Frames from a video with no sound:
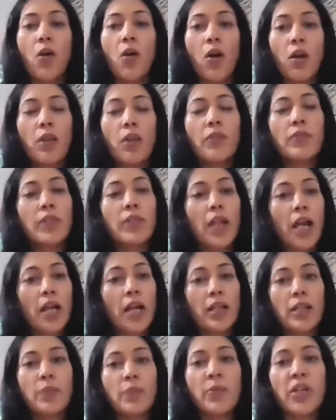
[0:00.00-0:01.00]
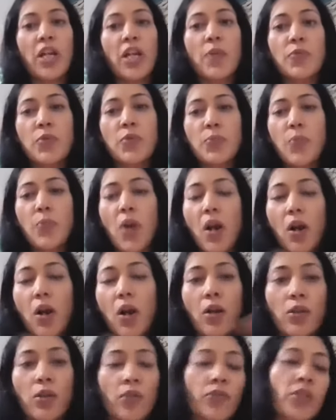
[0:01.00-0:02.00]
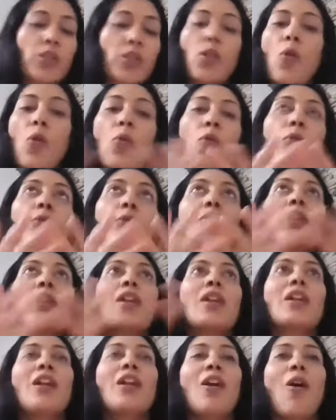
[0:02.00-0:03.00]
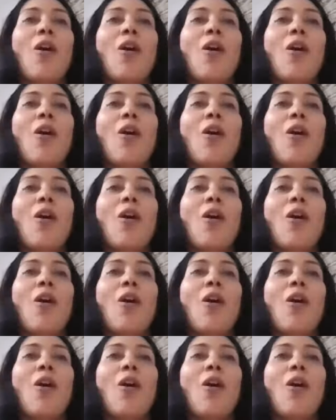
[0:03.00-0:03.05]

All of that, it becomes part of this whole